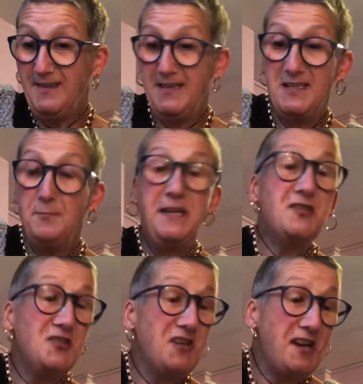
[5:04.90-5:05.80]
this
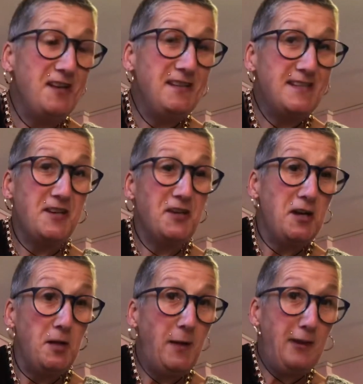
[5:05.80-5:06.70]
mixture is going to
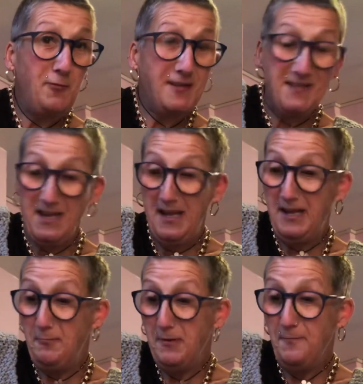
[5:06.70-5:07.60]
come out the
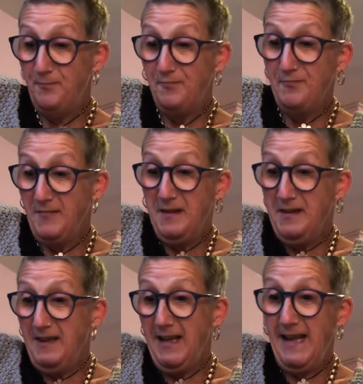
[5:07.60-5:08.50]
same
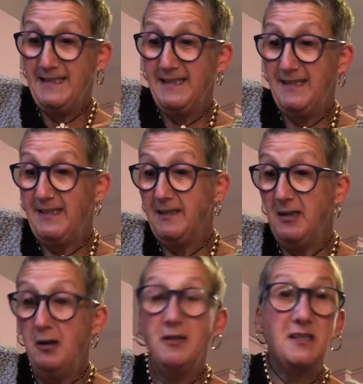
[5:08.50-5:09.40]
as it did in the
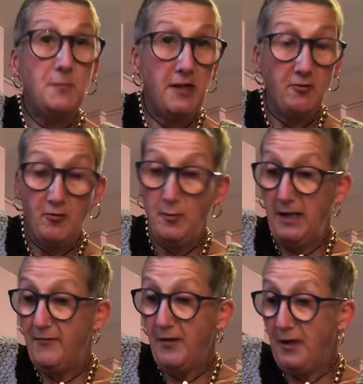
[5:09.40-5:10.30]
last
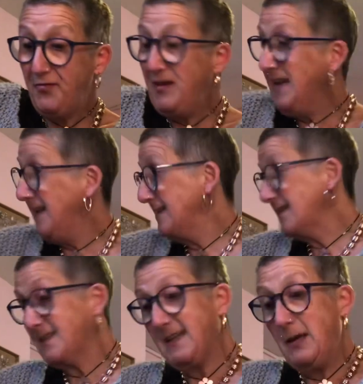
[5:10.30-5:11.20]
microwave. I think it's
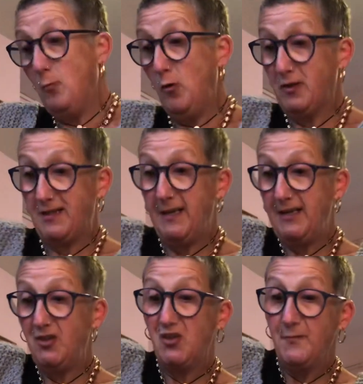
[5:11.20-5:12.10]
the same
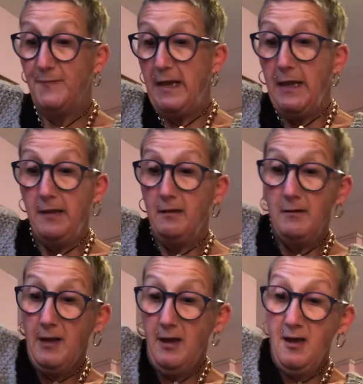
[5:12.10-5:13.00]
wattage,
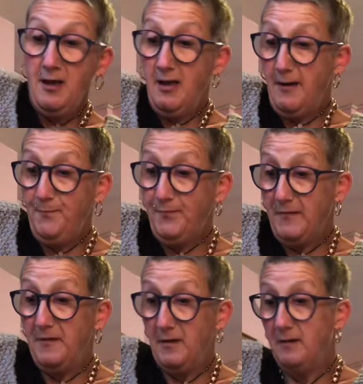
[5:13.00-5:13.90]
but
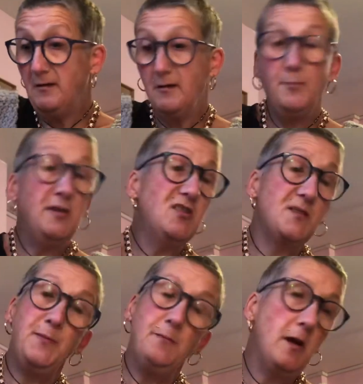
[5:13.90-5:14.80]
it'd
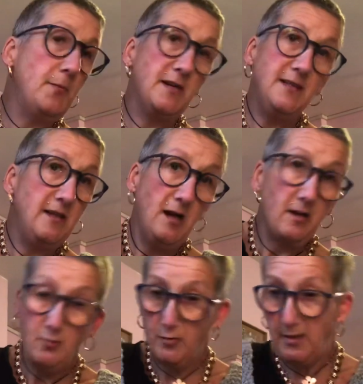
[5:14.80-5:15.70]
just be my bloody
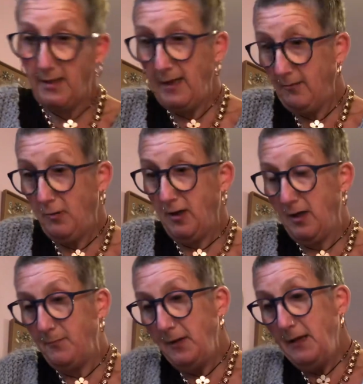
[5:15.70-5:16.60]
luck, wouldn't it?
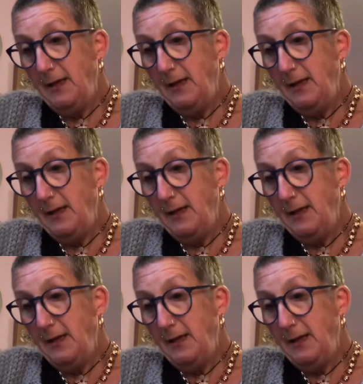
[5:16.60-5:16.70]
While